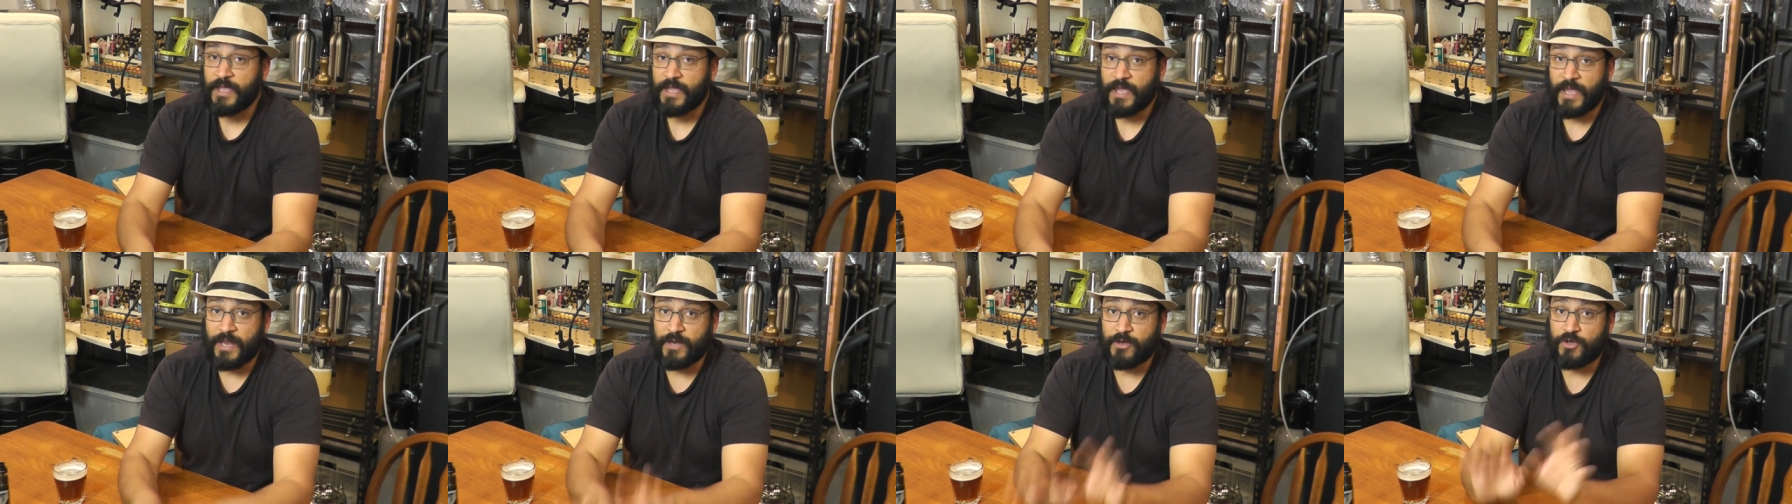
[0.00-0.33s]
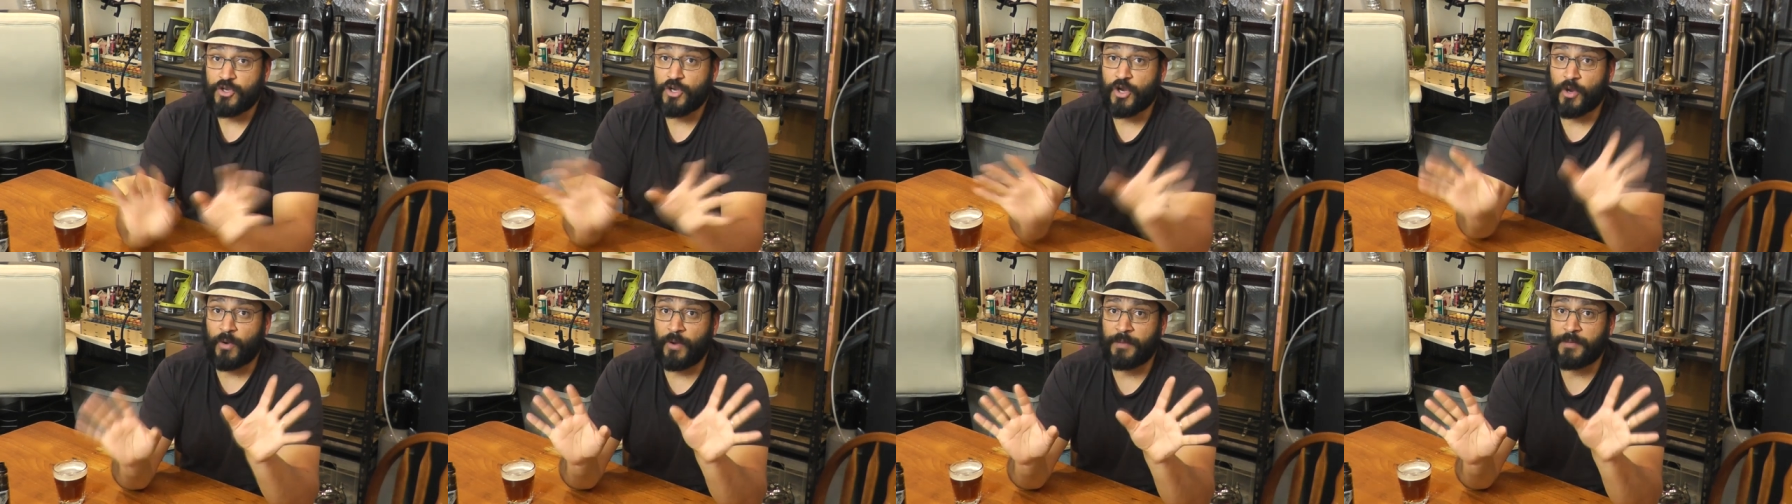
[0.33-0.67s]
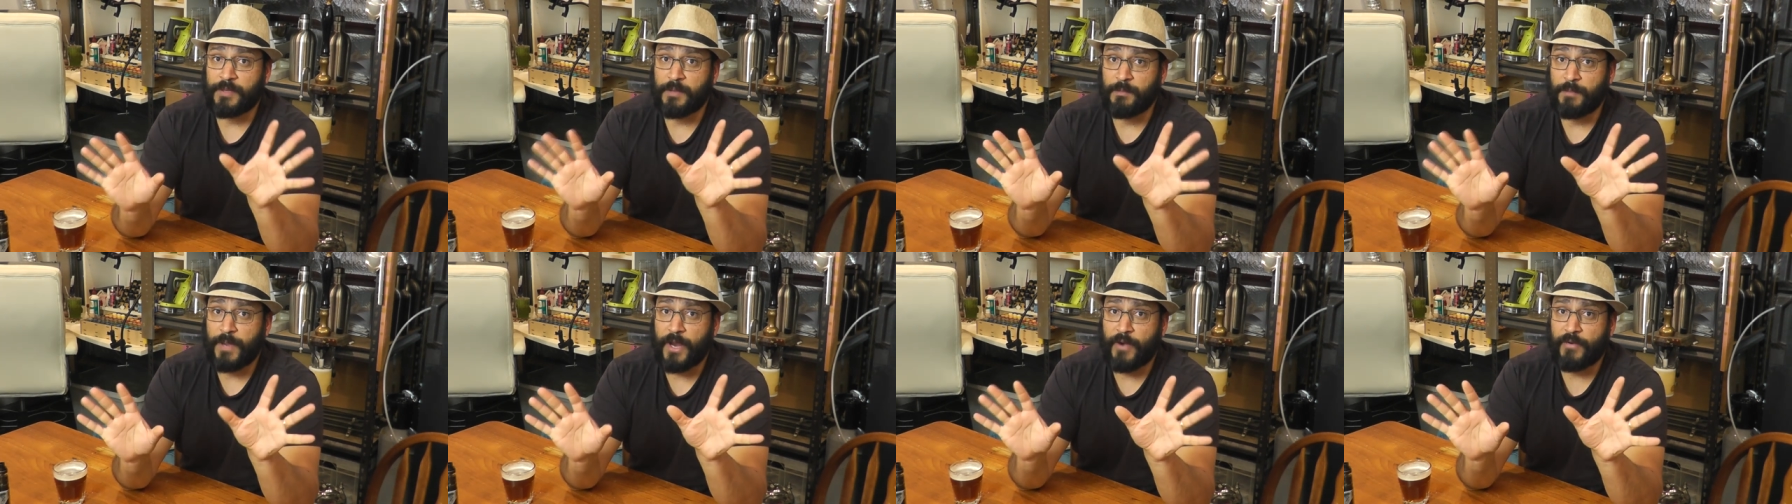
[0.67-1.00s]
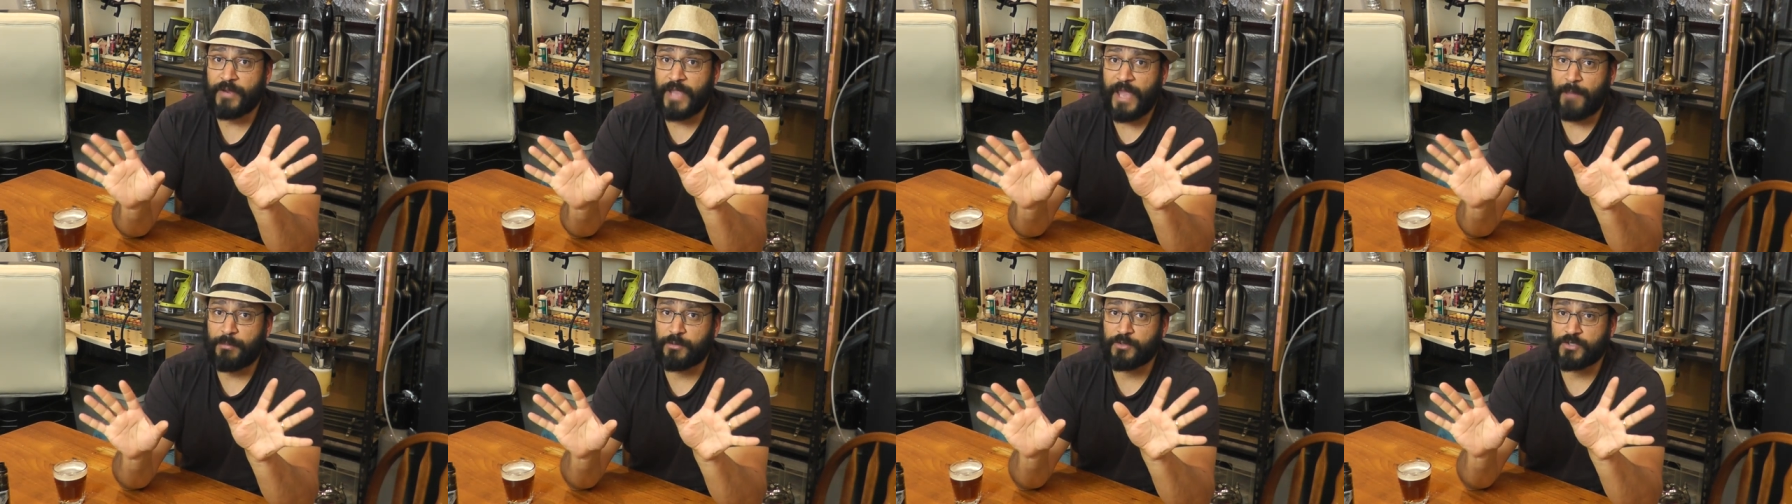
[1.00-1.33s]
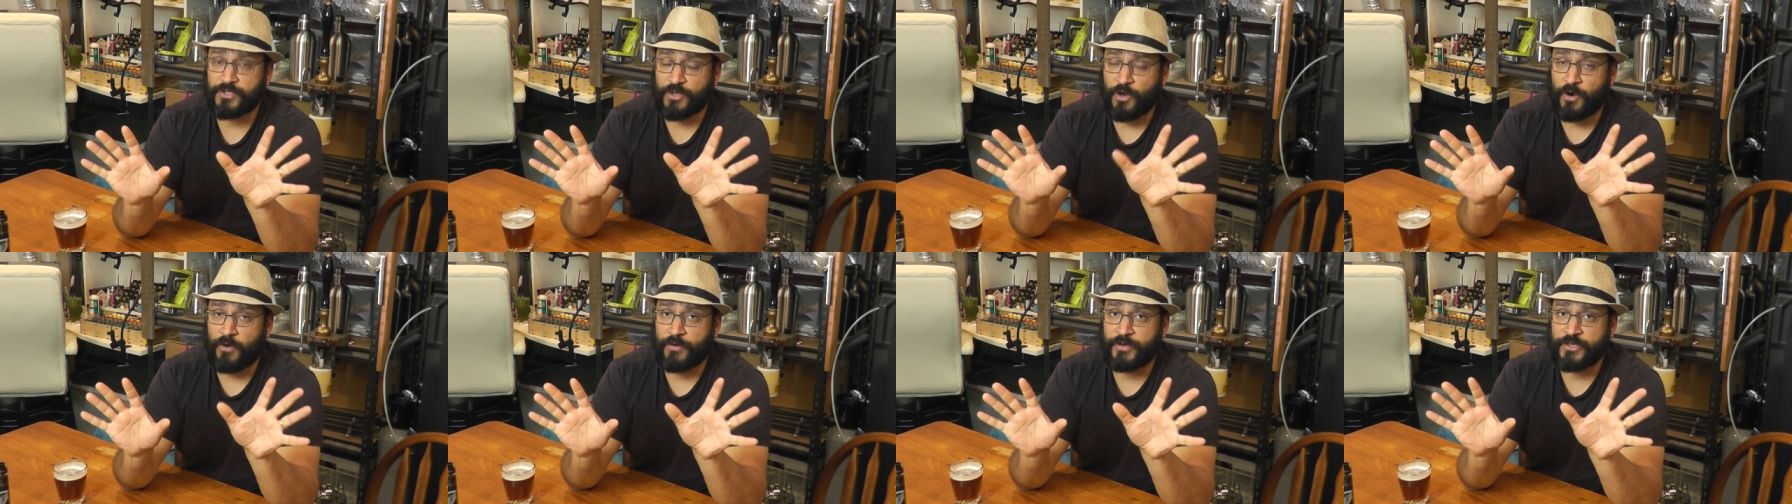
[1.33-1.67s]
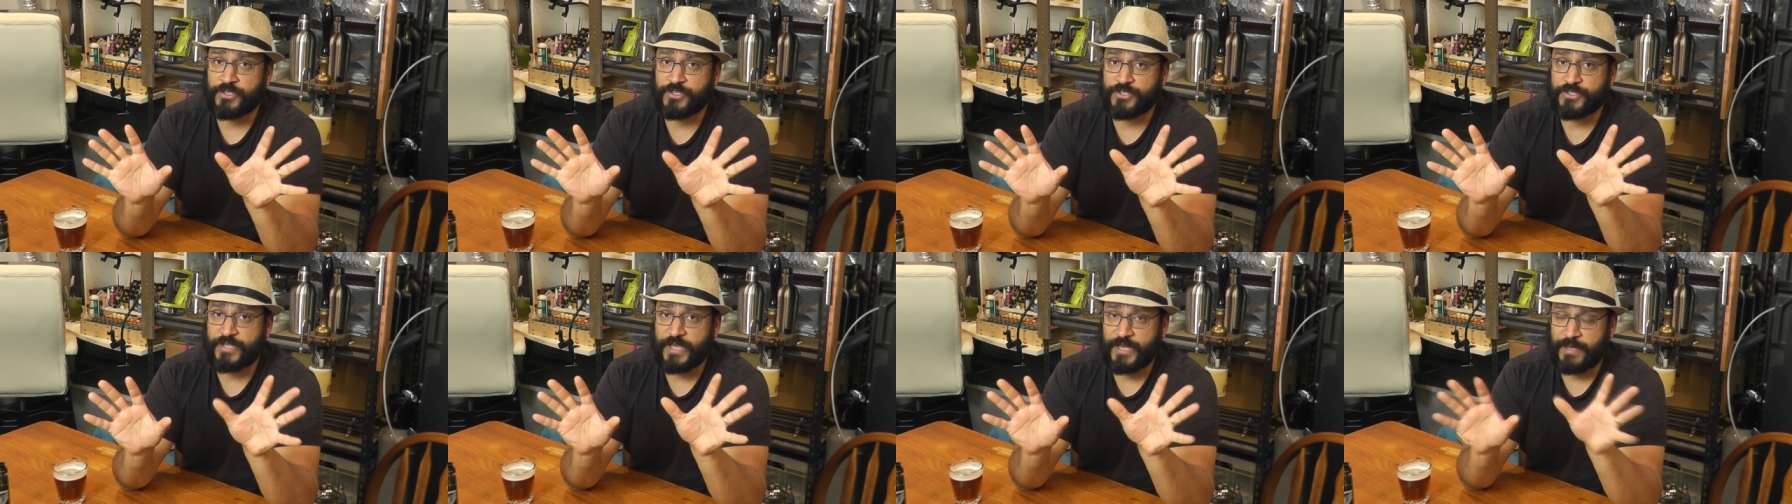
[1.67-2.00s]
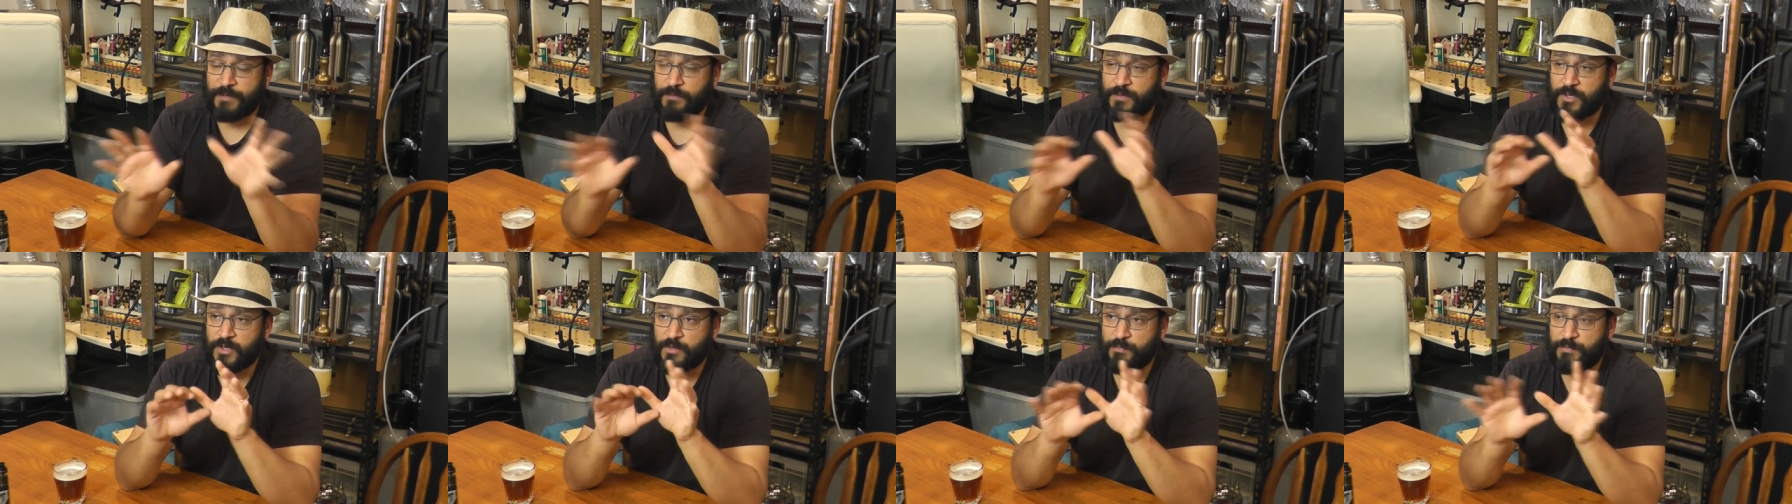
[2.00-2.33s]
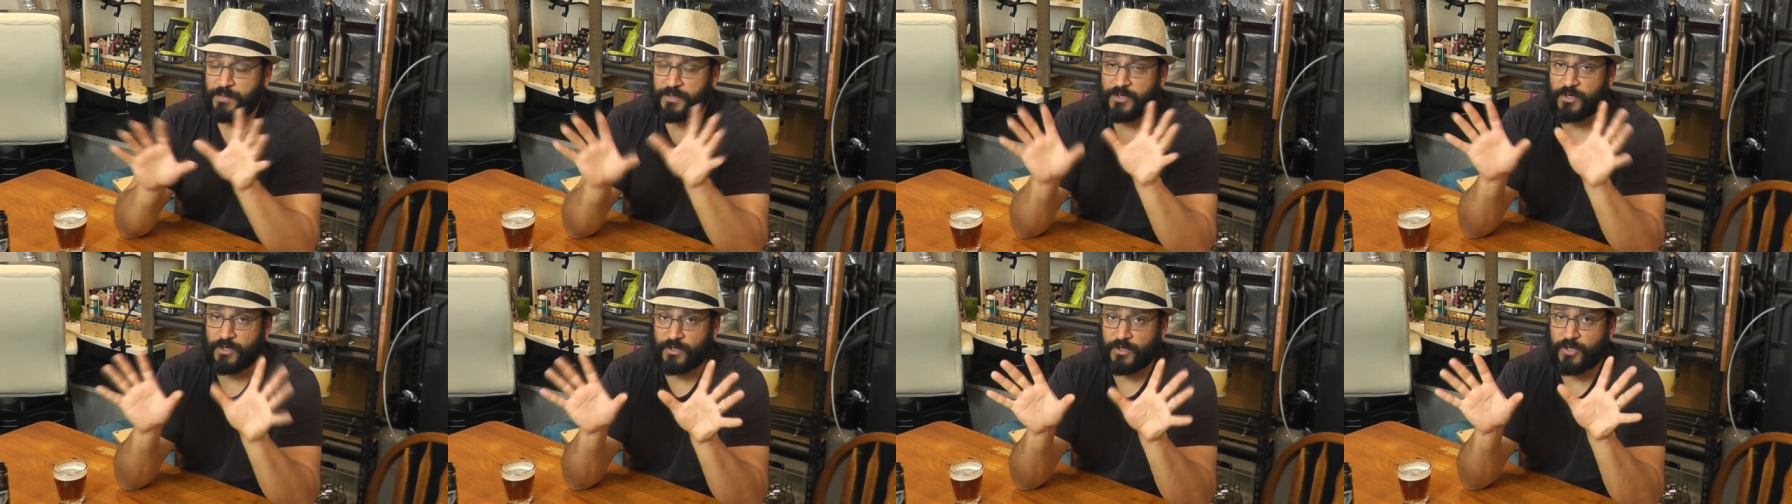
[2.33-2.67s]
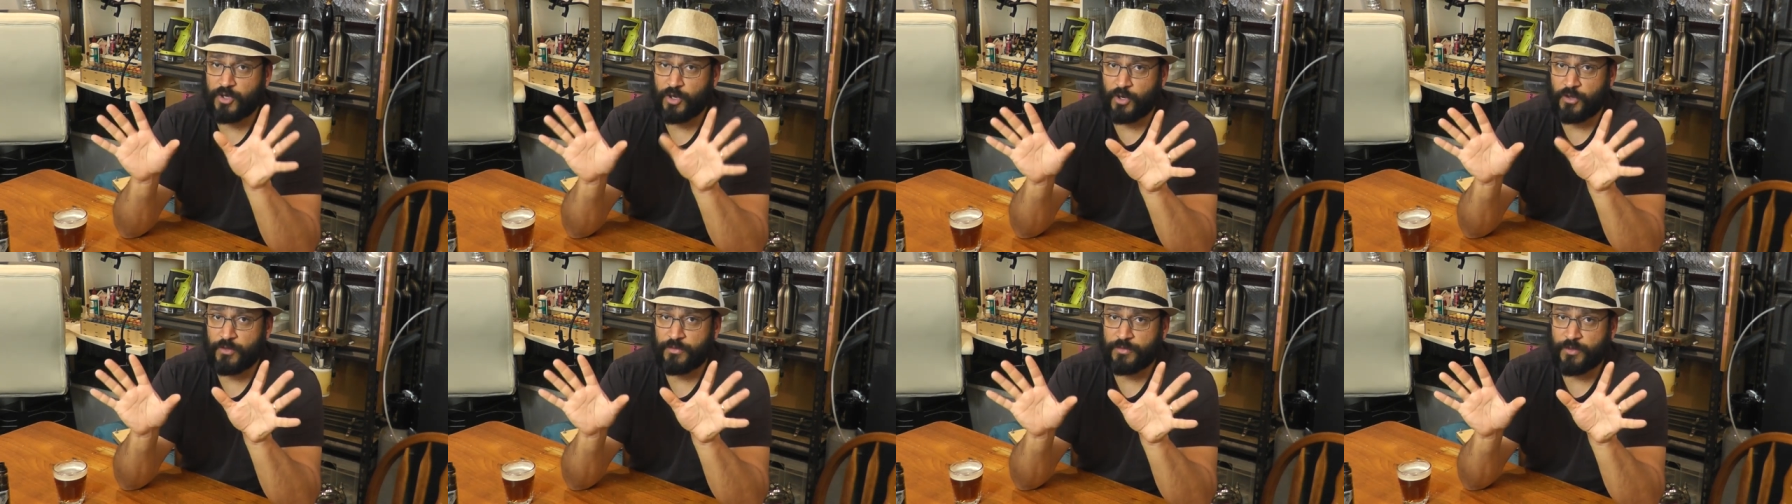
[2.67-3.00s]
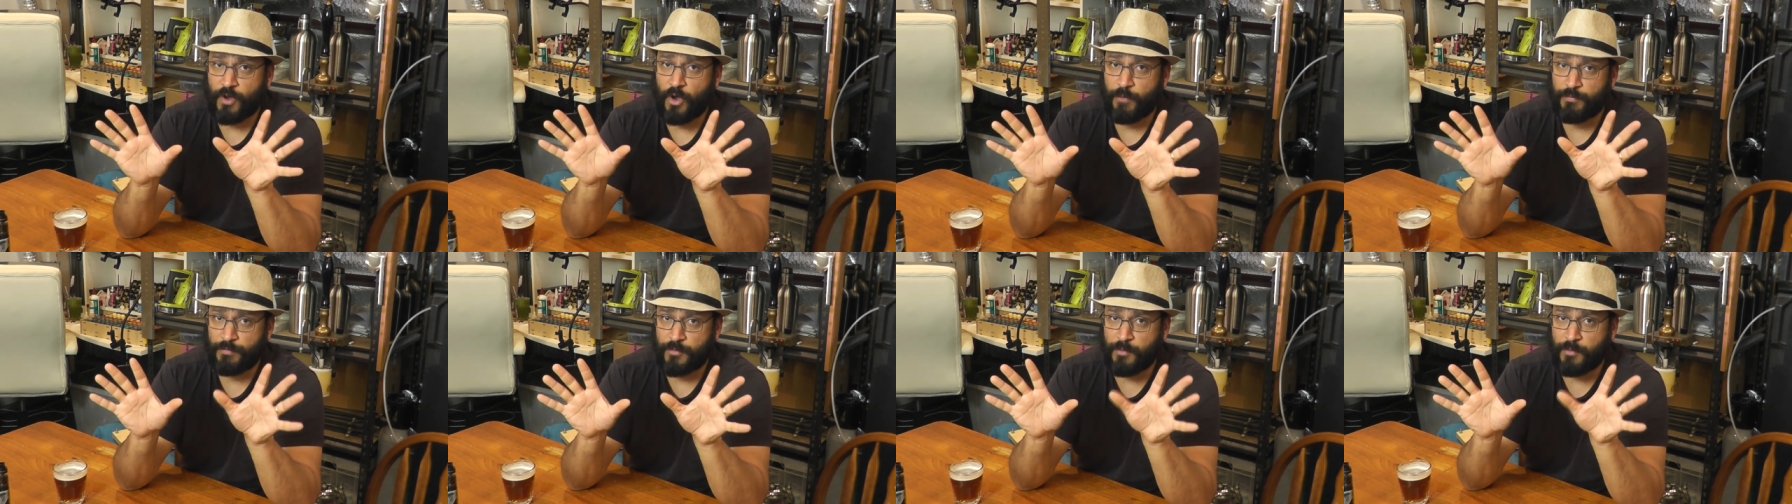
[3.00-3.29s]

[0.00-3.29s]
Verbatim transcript: and you know, I'm comparing apples to oranges here, but you know, the,